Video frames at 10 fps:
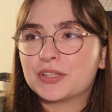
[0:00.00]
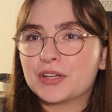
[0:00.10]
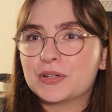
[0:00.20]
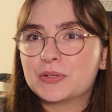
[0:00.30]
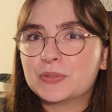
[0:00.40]

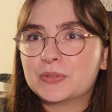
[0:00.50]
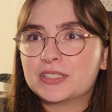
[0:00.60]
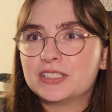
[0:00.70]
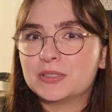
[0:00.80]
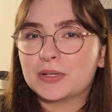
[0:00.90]
go
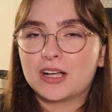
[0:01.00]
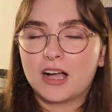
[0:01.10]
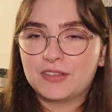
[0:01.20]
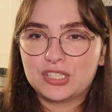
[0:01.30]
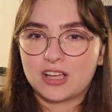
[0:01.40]
to a
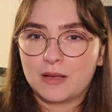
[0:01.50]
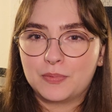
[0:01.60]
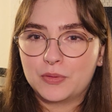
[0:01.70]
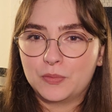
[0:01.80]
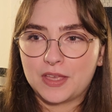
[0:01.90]
coffee
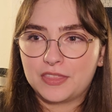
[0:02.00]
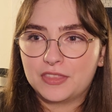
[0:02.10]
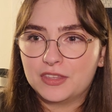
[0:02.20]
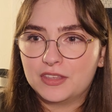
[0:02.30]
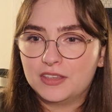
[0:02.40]
shop with
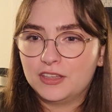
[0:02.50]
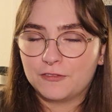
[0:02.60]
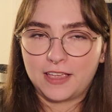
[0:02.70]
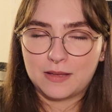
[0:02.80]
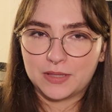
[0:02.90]
your
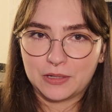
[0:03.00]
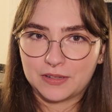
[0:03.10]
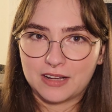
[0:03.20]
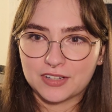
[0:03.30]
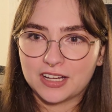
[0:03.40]
family or
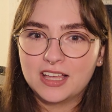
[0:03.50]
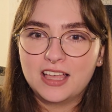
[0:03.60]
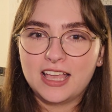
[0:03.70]
whatever,